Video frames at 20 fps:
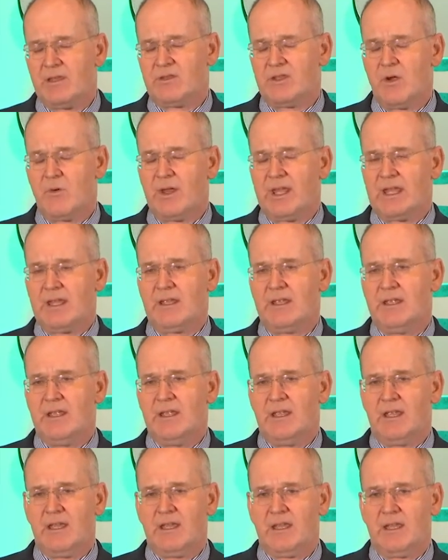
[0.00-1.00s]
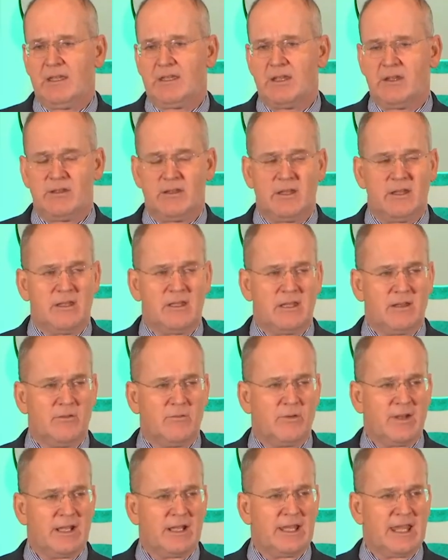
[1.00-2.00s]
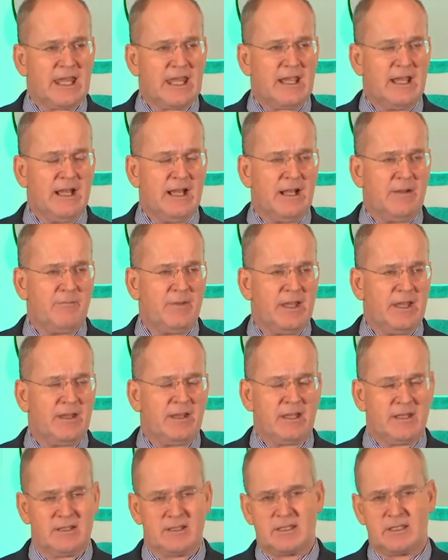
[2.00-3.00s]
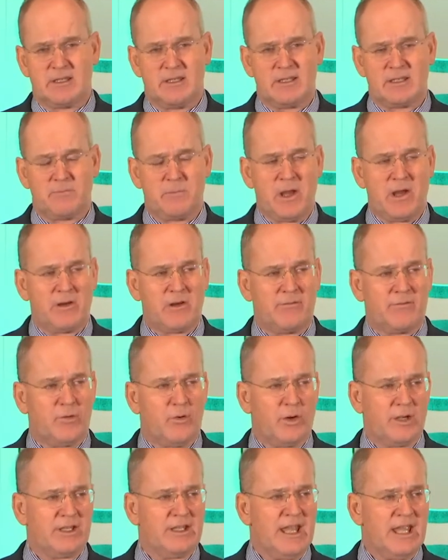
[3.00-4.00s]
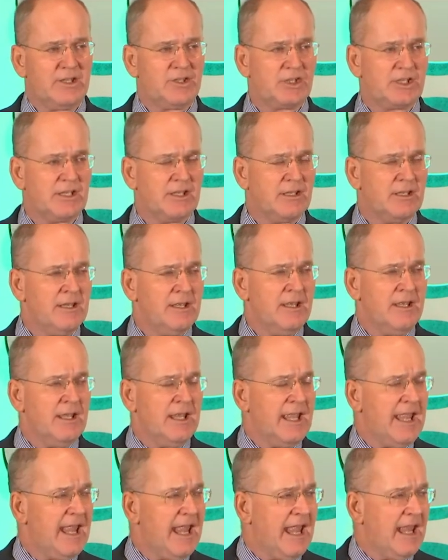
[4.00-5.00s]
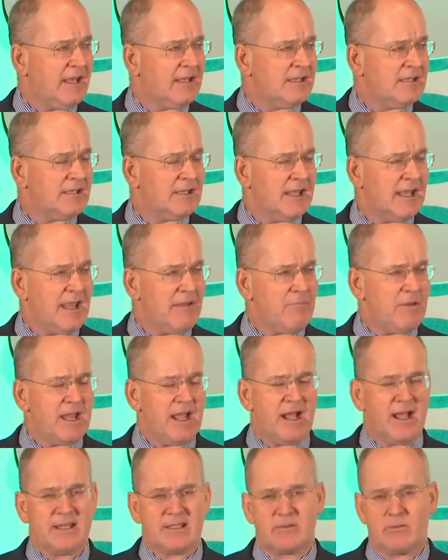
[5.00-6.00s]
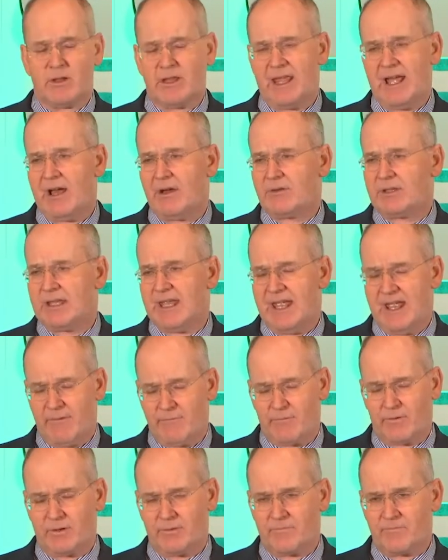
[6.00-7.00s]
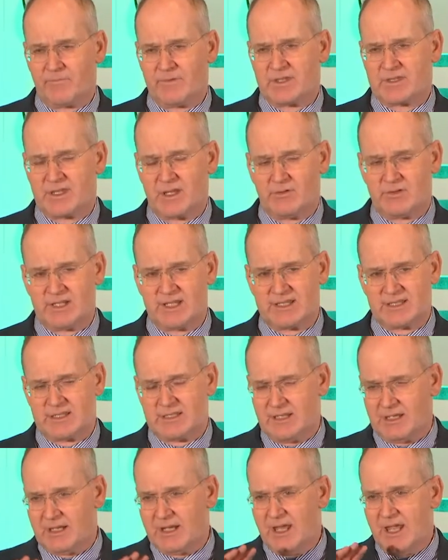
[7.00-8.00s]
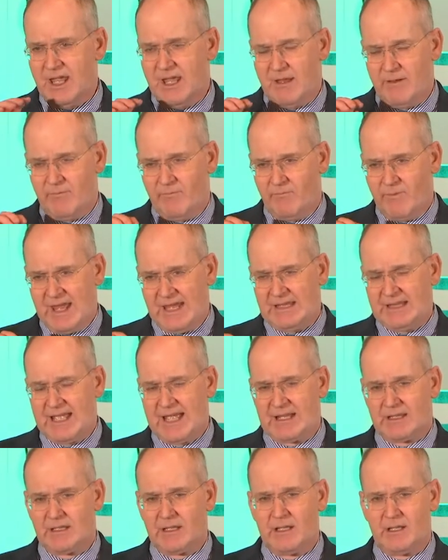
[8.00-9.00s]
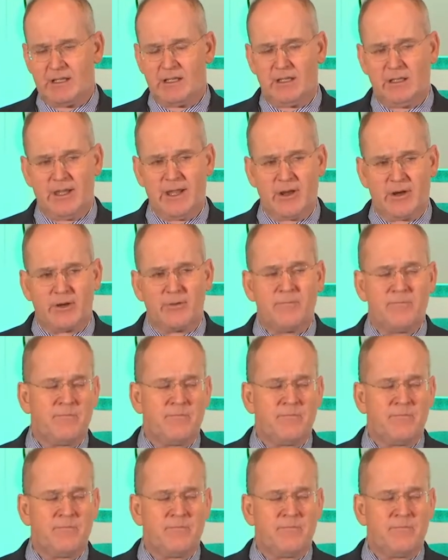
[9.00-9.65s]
doing to really, in the spirit of coordination and APIs without effort. So just to make that clear.